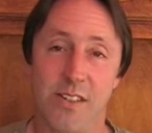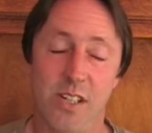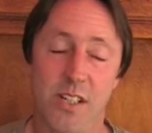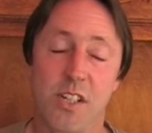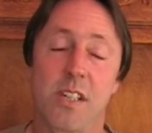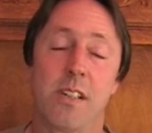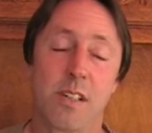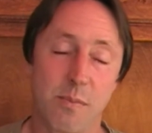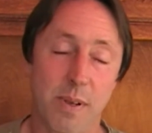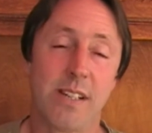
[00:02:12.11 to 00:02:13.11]
She just
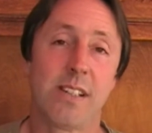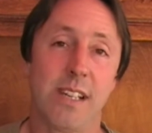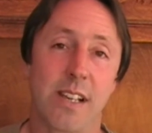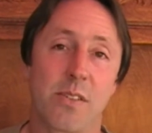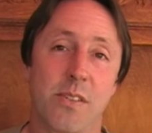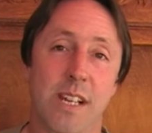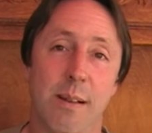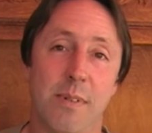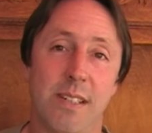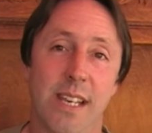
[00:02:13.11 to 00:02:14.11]
spends the extra
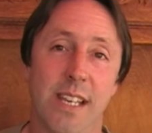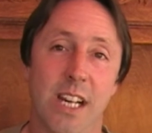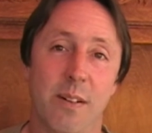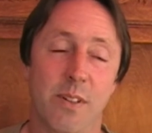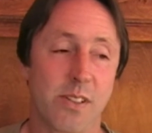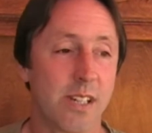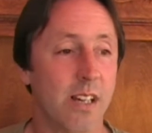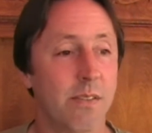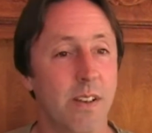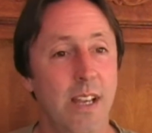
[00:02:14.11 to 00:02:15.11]
time to take care of
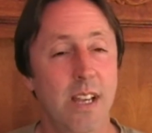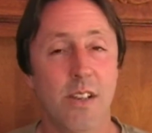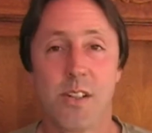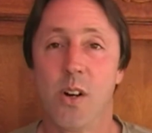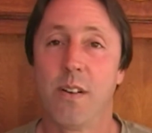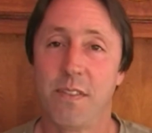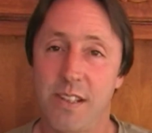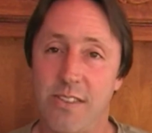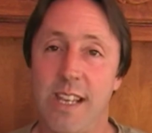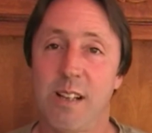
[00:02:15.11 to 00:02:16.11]
herself. So if
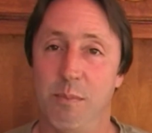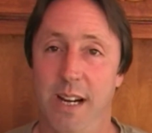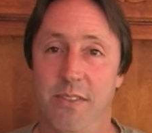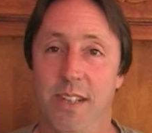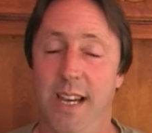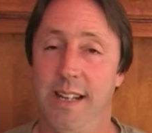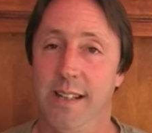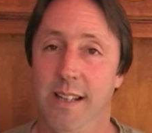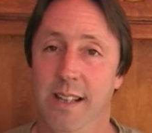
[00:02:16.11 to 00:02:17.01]
you think about that,